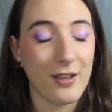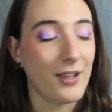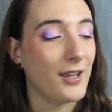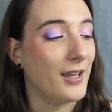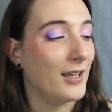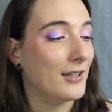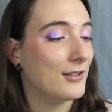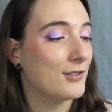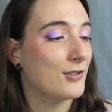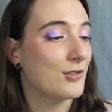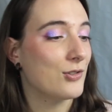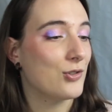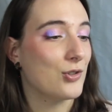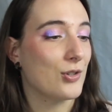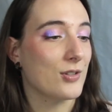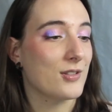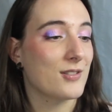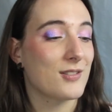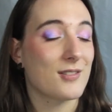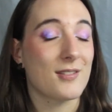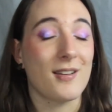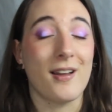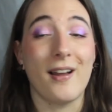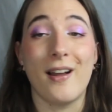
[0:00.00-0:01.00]
It's
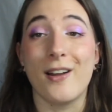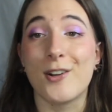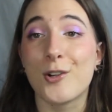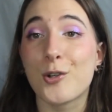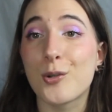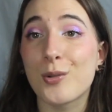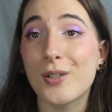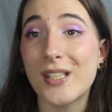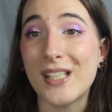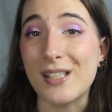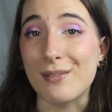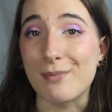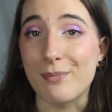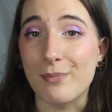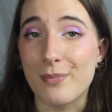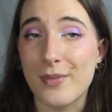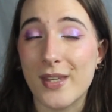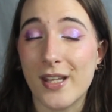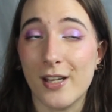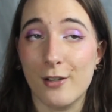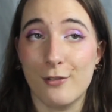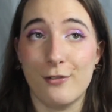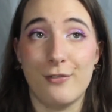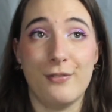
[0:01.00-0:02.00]
just a cream,
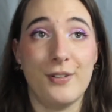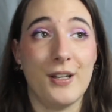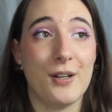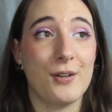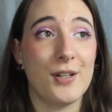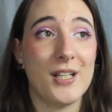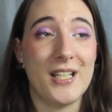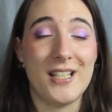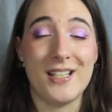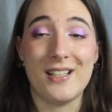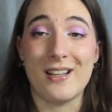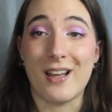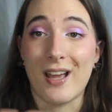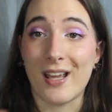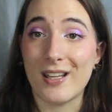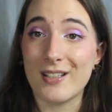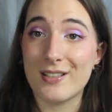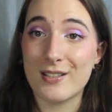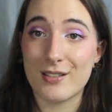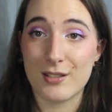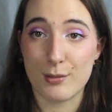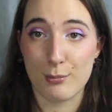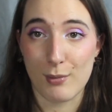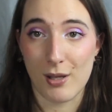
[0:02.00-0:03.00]
a very
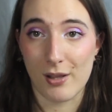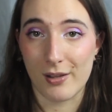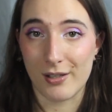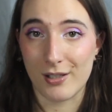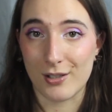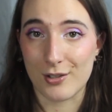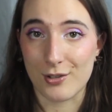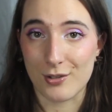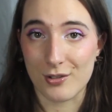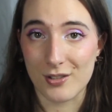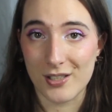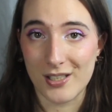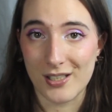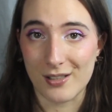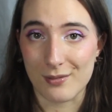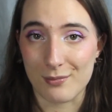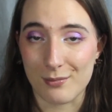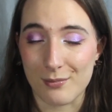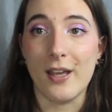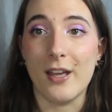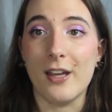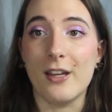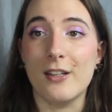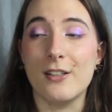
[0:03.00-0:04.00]
nice smelling cream,
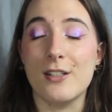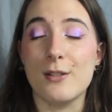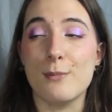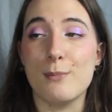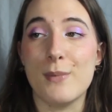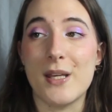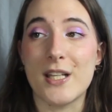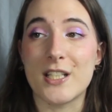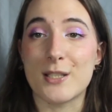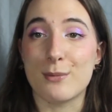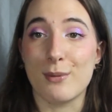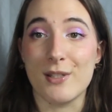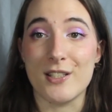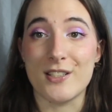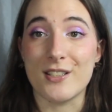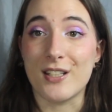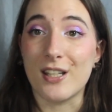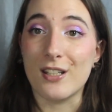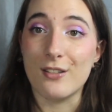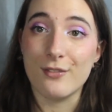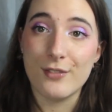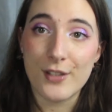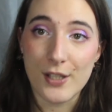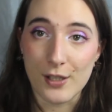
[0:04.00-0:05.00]
and it makes my
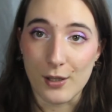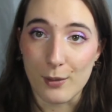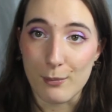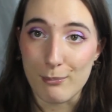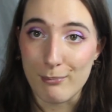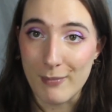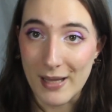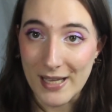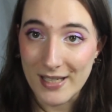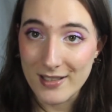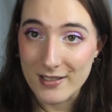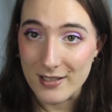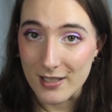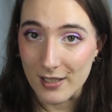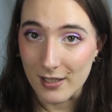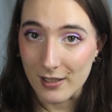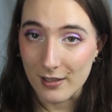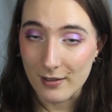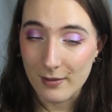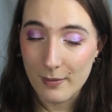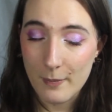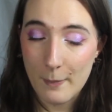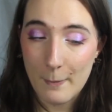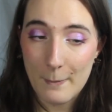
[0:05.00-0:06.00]
skin feel
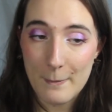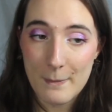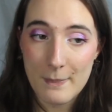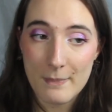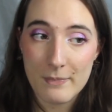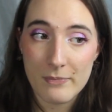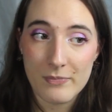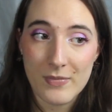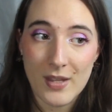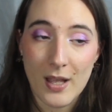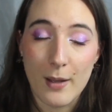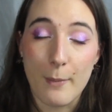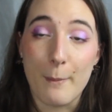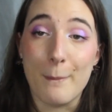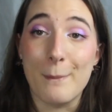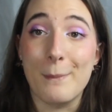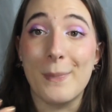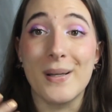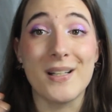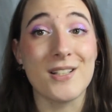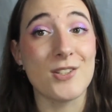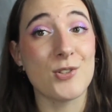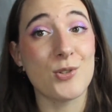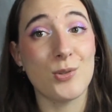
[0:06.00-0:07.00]
amazing,
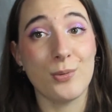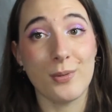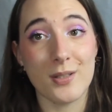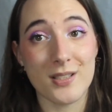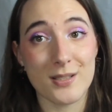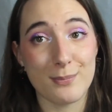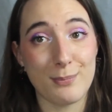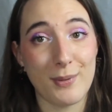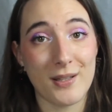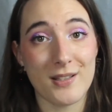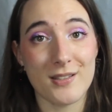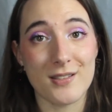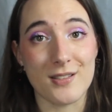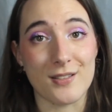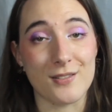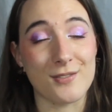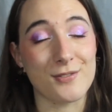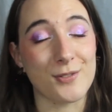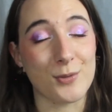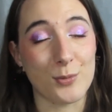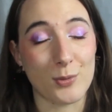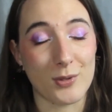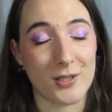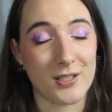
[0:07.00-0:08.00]
but it's too expensive
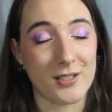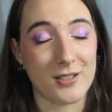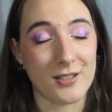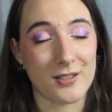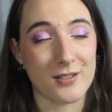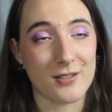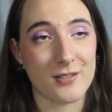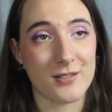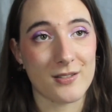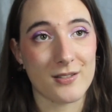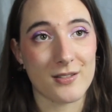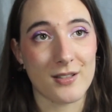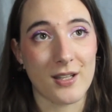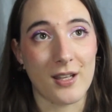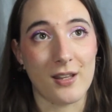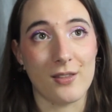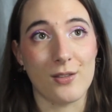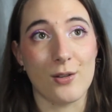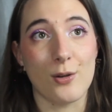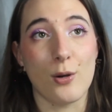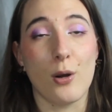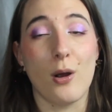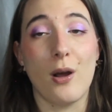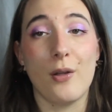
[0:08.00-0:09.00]
for what it is.
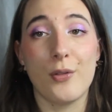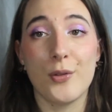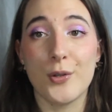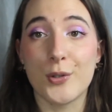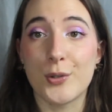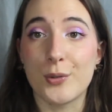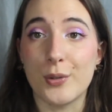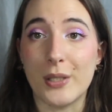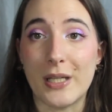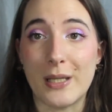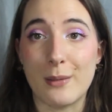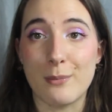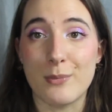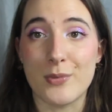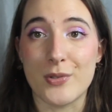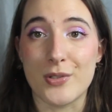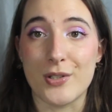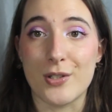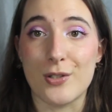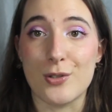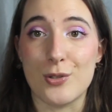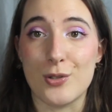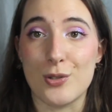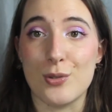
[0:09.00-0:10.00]
And there are other creams
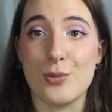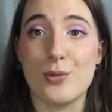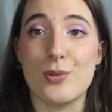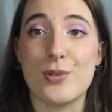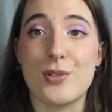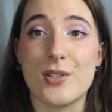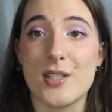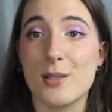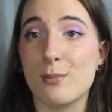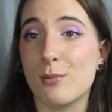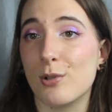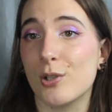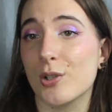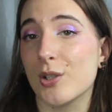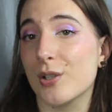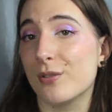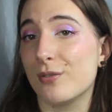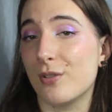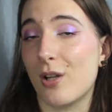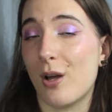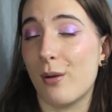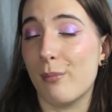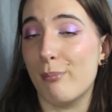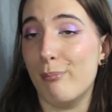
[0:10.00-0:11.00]
that do similar,
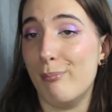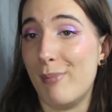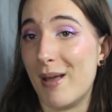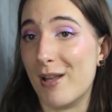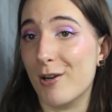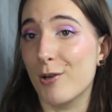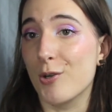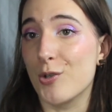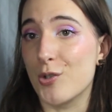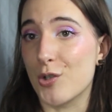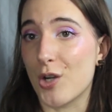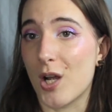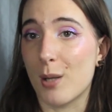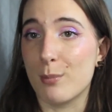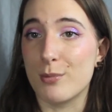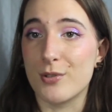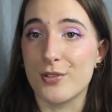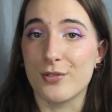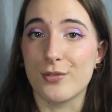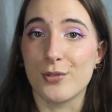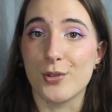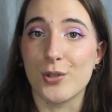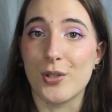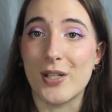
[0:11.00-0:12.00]
if not better
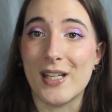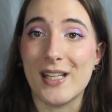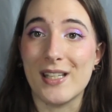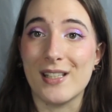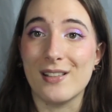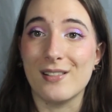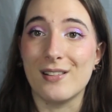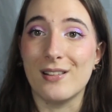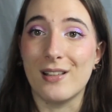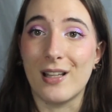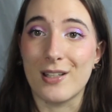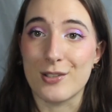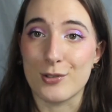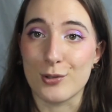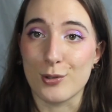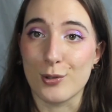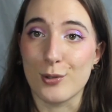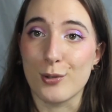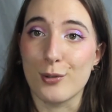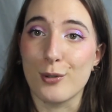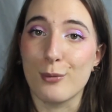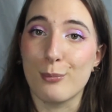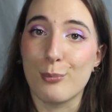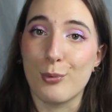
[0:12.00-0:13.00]
jobs for a
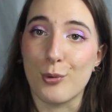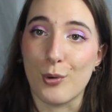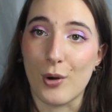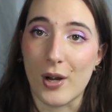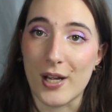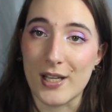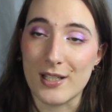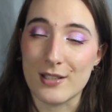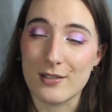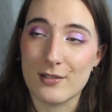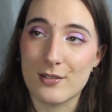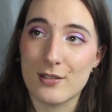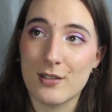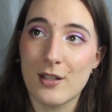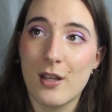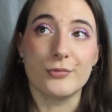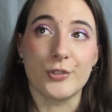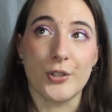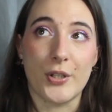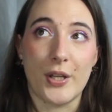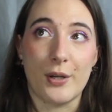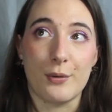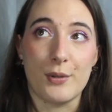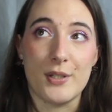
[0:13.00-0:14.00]
lesser price.
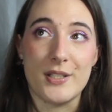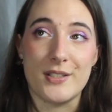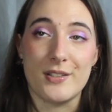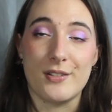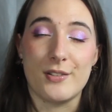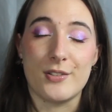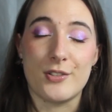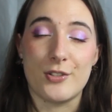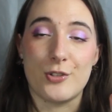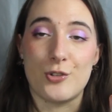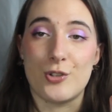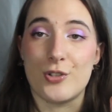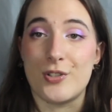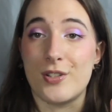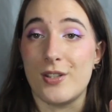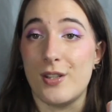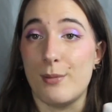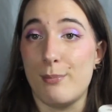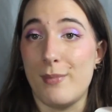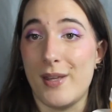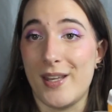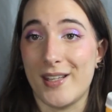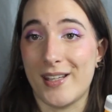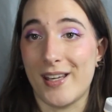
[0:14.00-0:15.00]
For that reason, this is just in
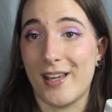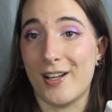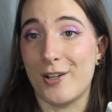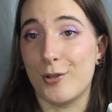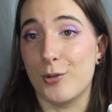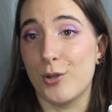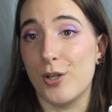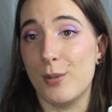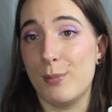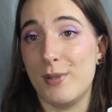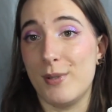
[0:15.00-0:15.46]
the meh category